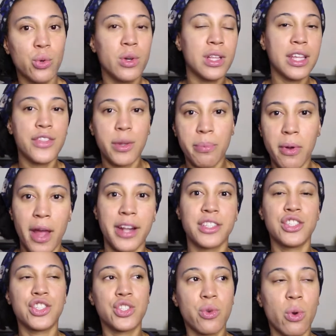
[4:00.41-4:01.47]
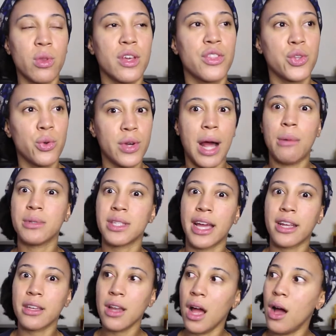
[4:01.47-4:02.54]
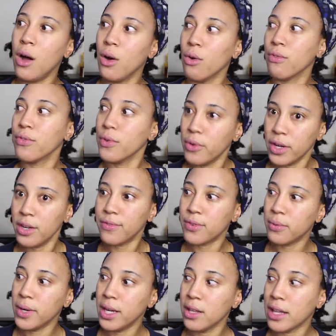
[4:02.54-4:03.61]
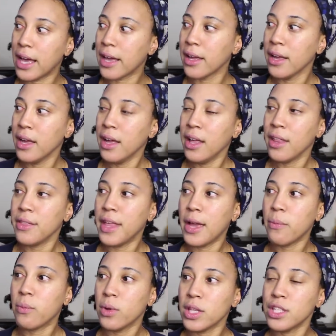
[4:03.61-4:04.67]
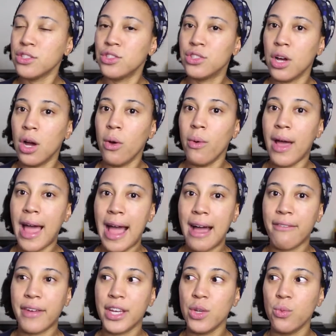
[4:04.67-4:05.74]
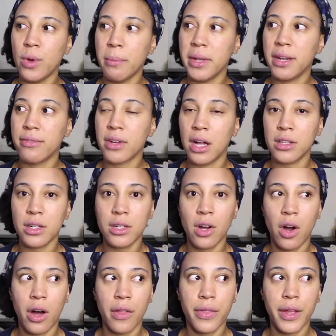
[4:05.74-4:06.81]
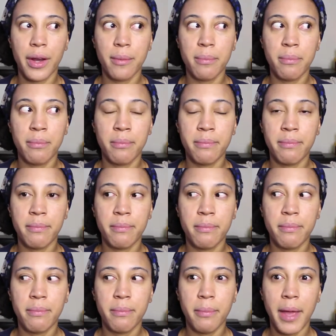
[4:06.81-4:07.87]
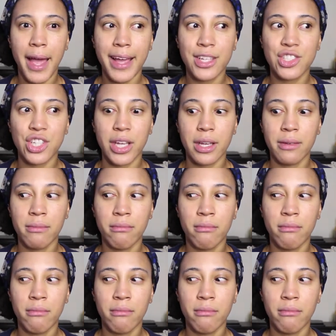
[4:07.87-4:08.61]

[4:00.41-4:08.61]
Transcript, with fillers: Googling their products and scrolling through and I was like, no, for real, for real. Like they really don't have any women of color on their packaging.